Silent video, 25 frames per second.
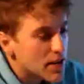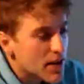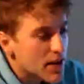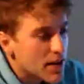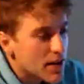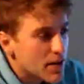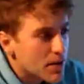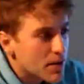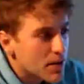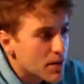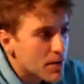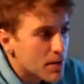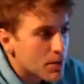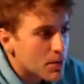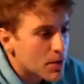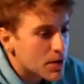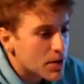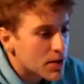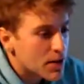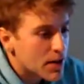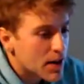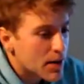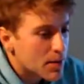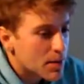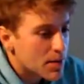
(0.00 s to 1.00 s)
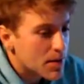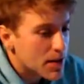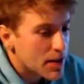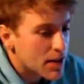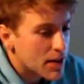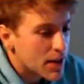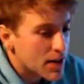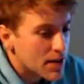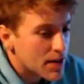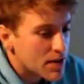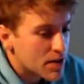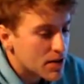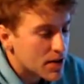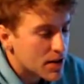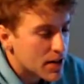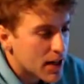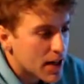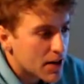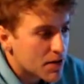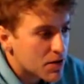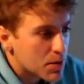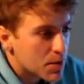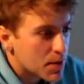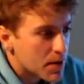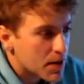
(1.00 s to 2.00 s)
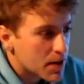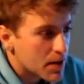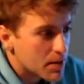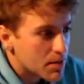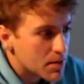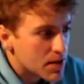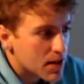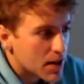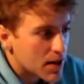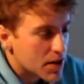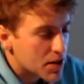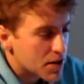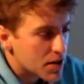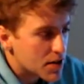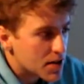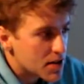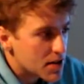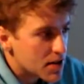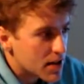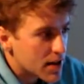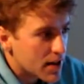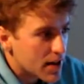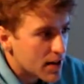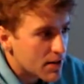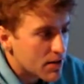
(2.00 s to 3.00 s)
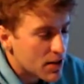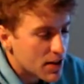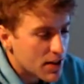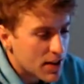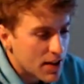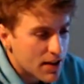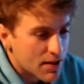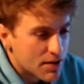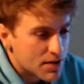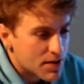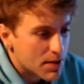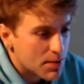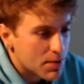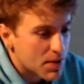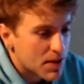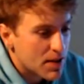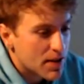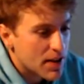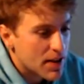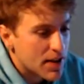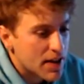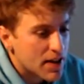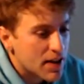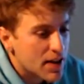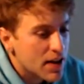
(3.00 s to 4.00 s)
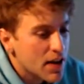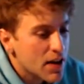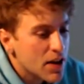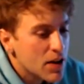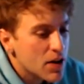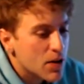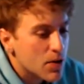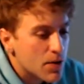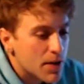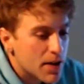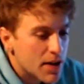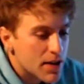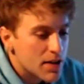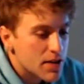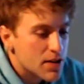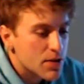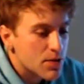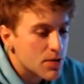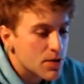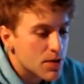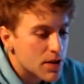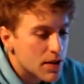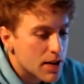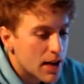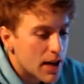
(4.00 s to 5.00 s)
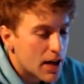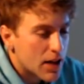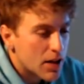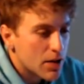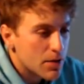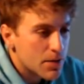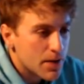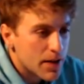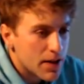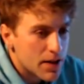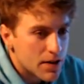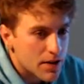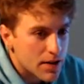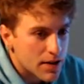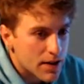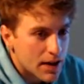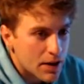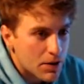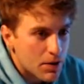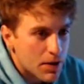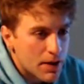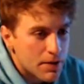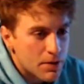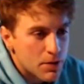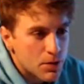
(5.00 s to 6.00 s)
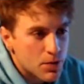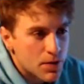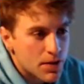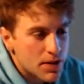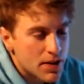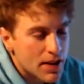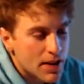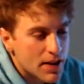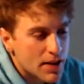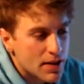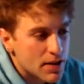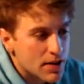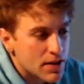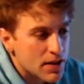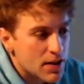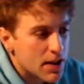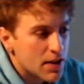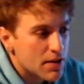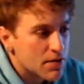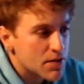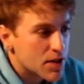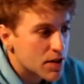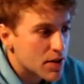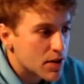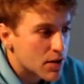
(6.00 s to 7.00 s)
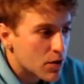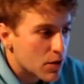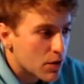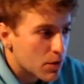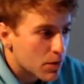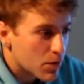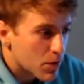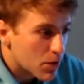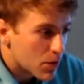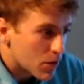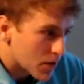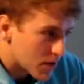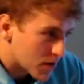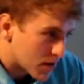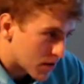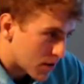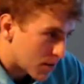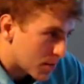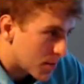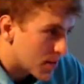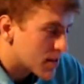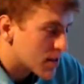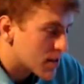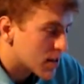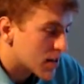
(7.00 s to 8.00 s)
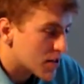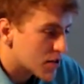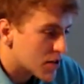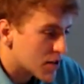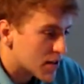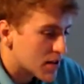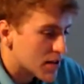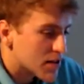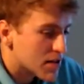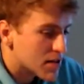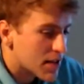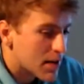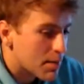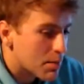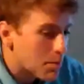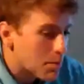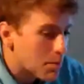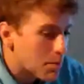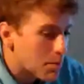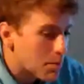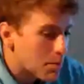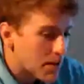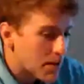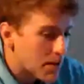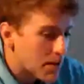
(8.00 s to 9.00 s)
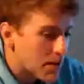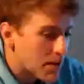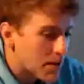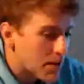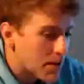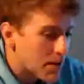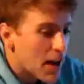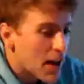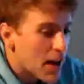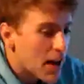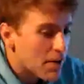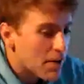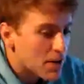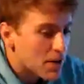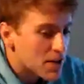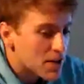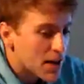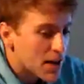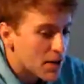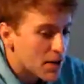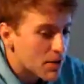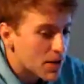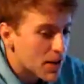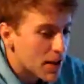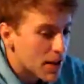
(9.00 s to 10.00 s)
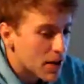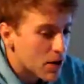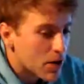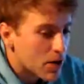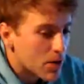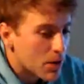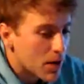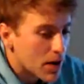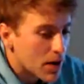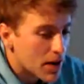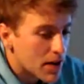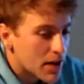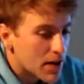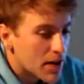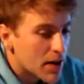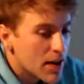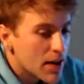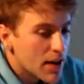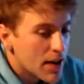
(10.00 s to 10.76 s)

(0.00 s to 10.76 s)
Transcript: now. I wonder how many things are going to have to become touchless. Like even think of something like going into an elevator, how everyone that lives on the floor is going to be touching the same button every day when they go on